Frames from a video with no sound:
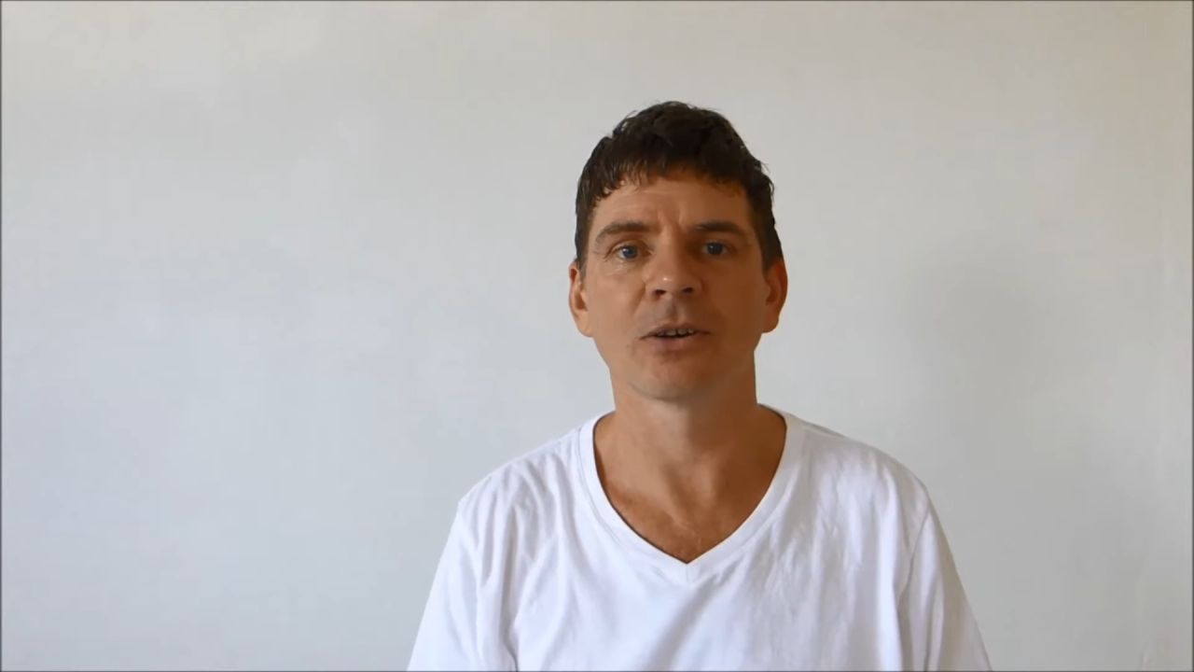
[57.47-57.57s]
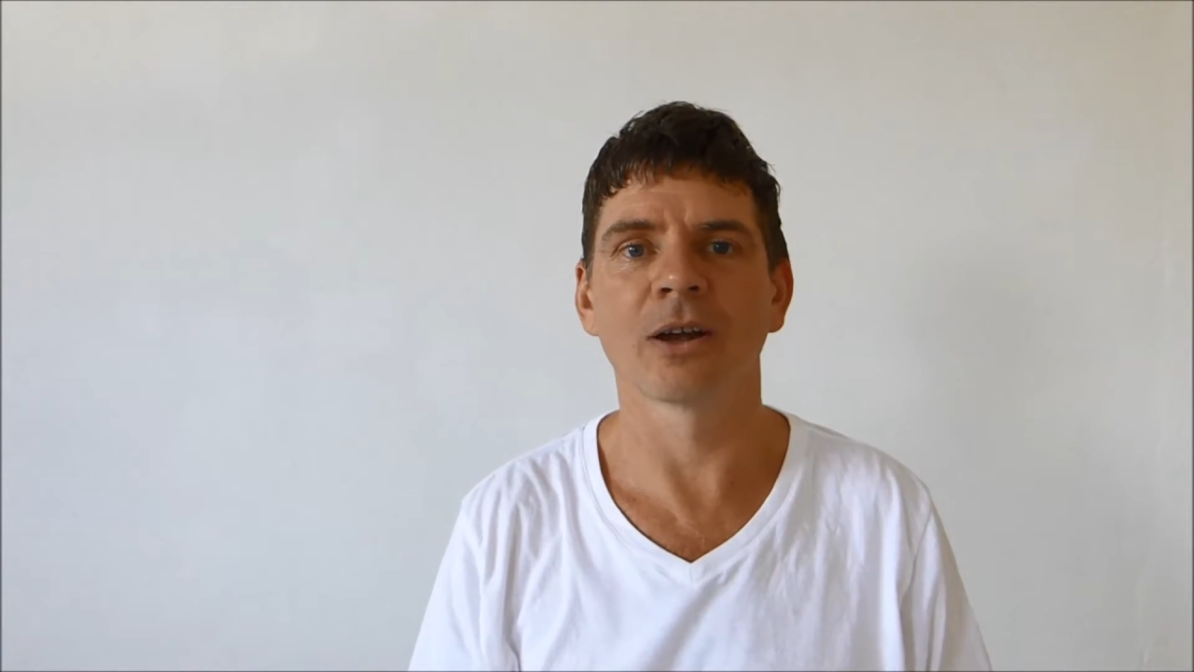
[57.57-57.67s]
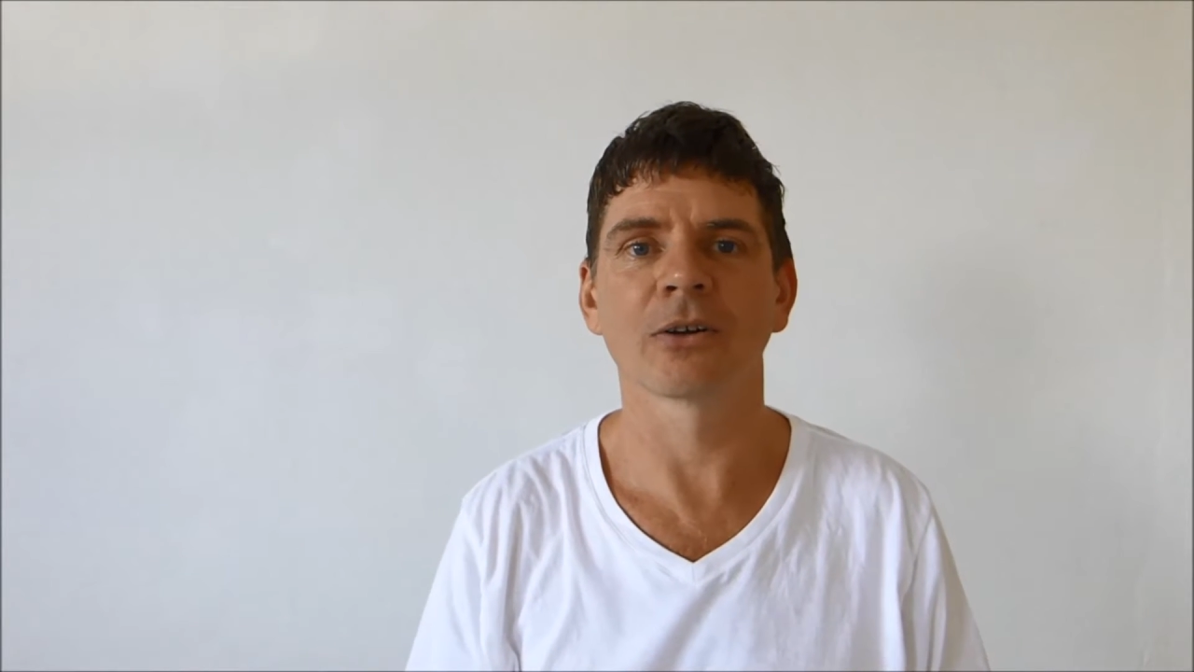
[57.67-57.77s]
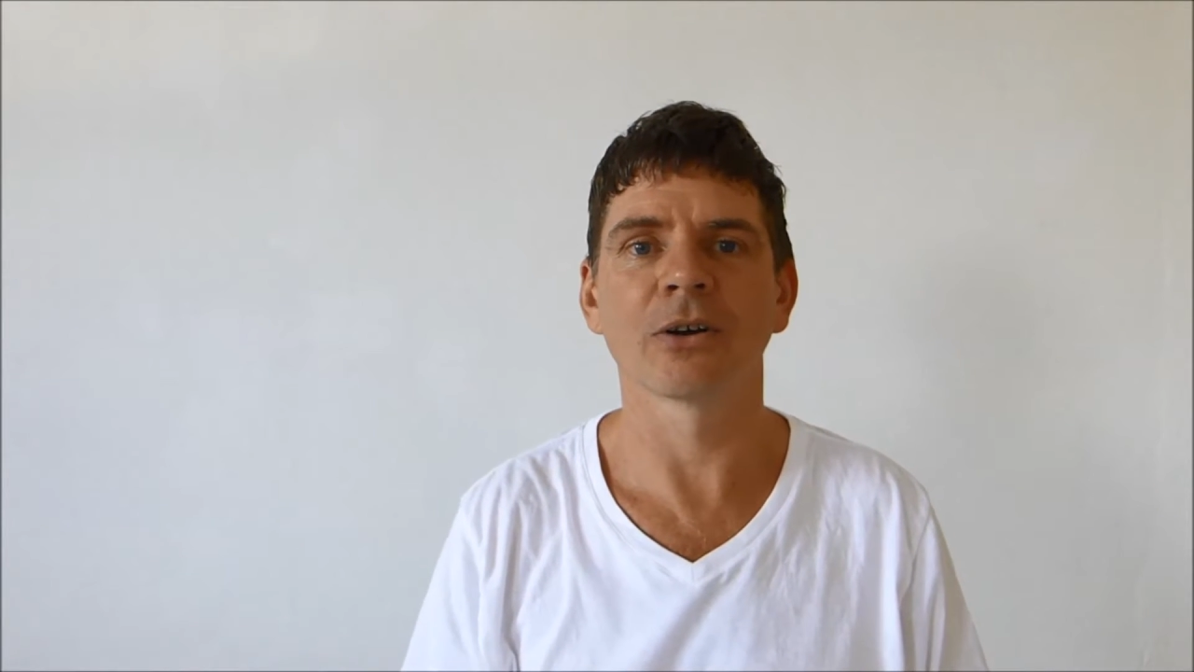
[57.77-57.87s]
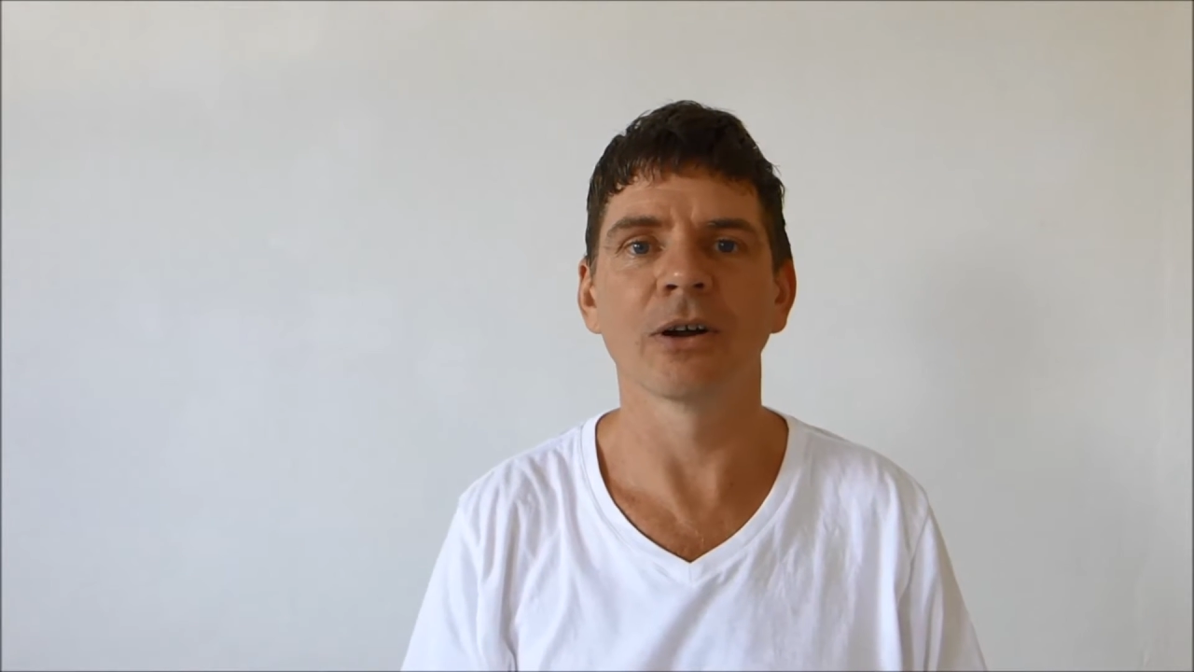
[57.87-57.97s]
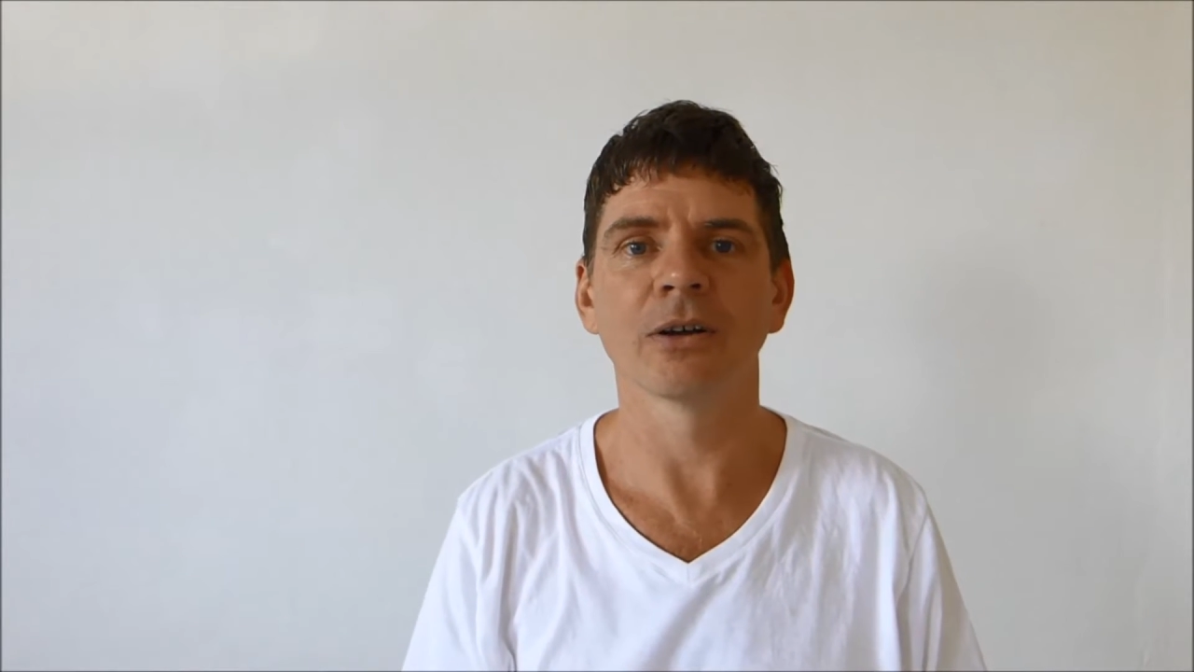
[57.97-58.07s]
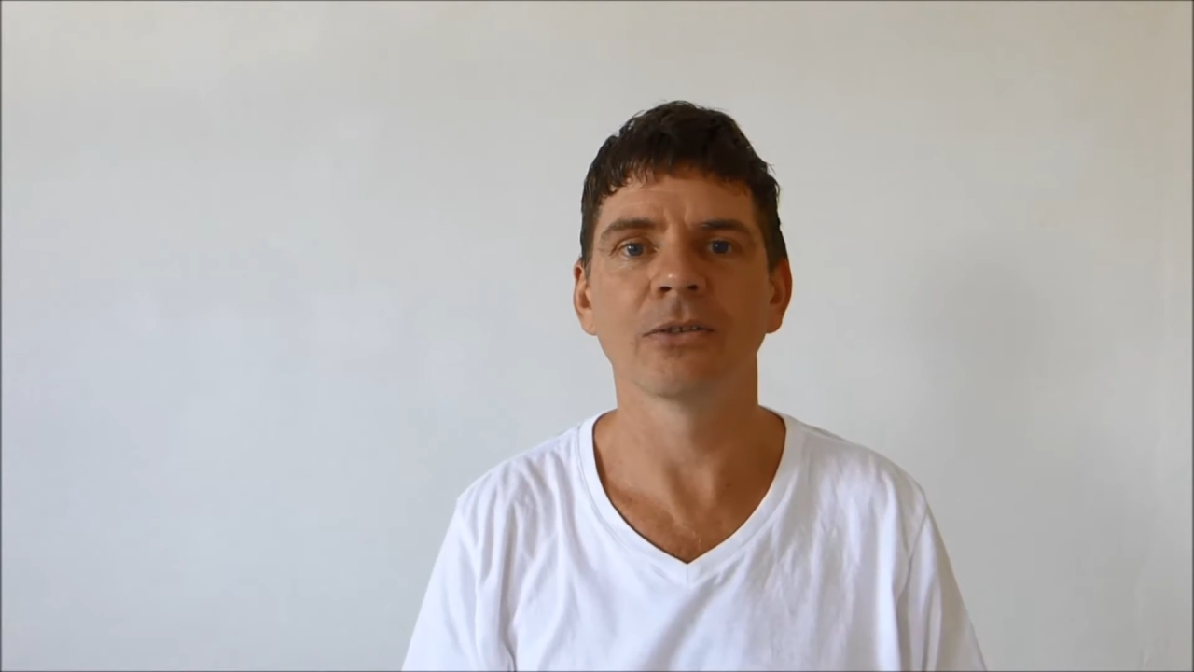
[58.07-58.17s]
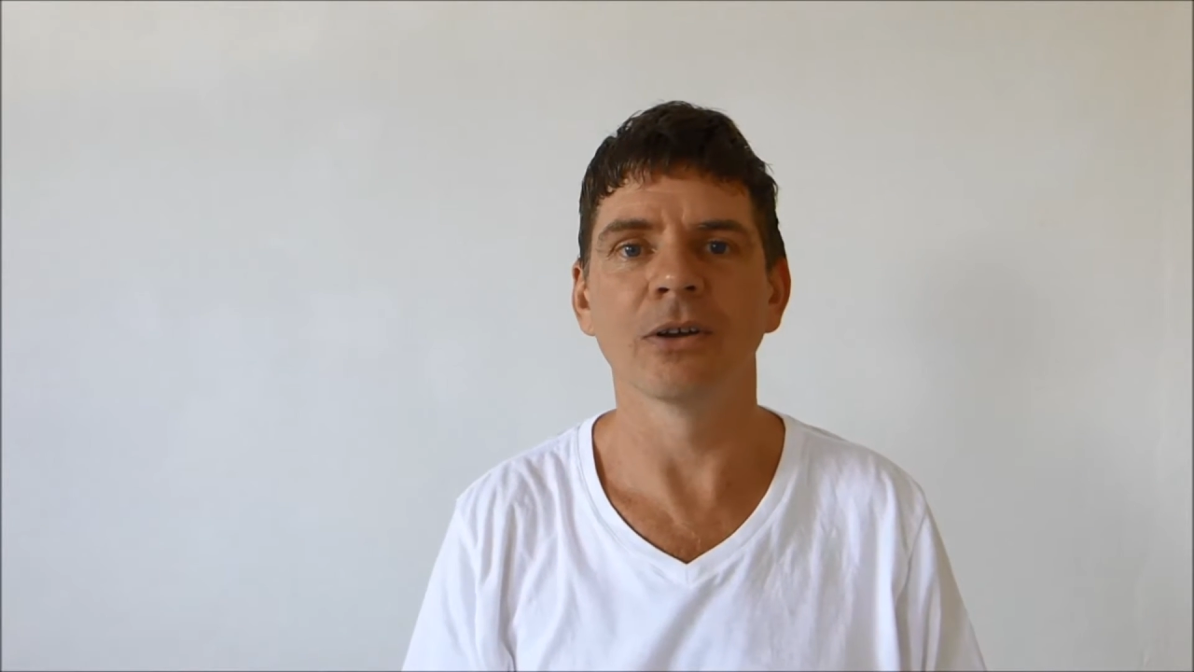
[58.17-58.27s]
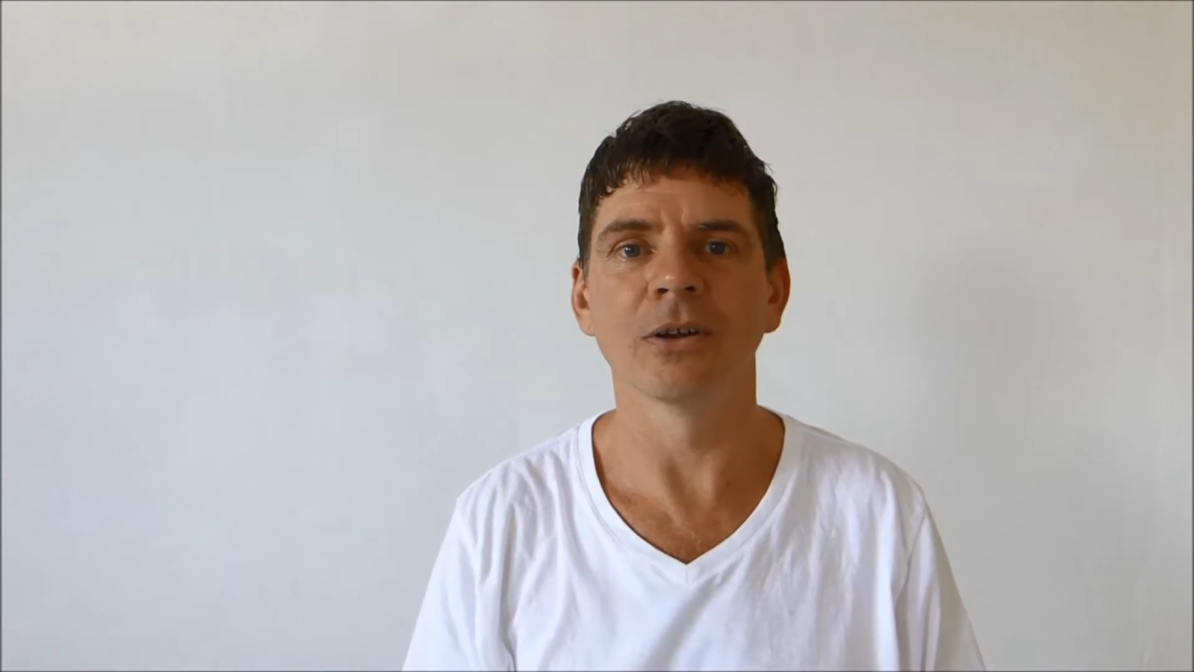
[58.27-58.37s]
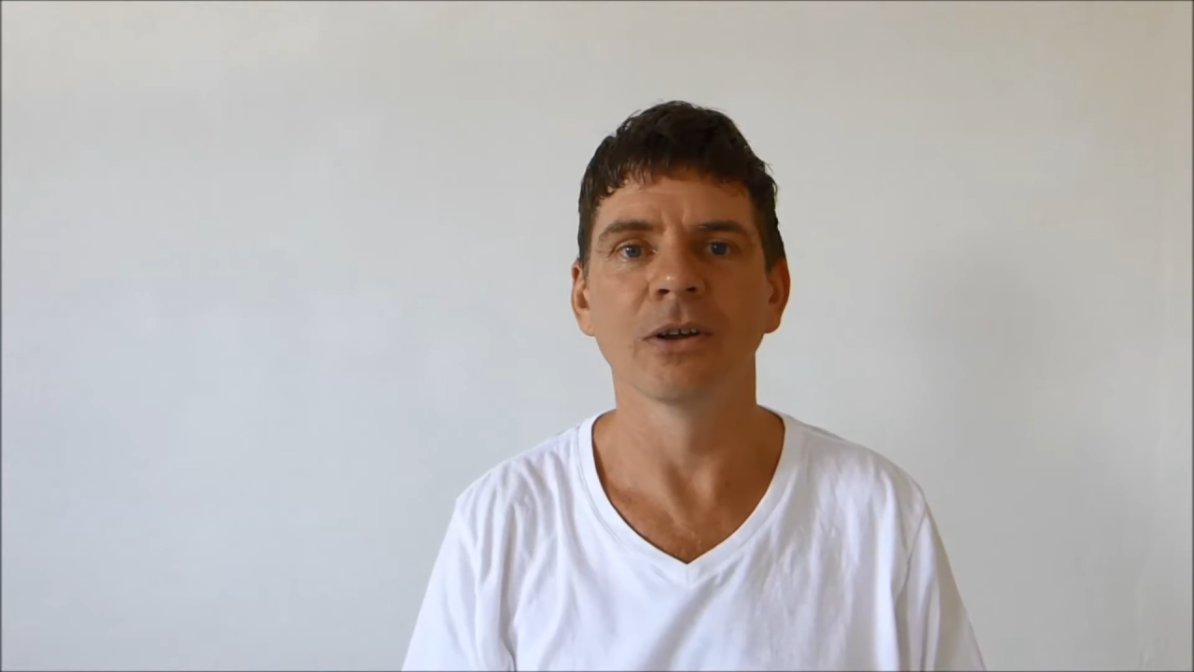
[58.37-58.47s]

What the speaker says: chakra,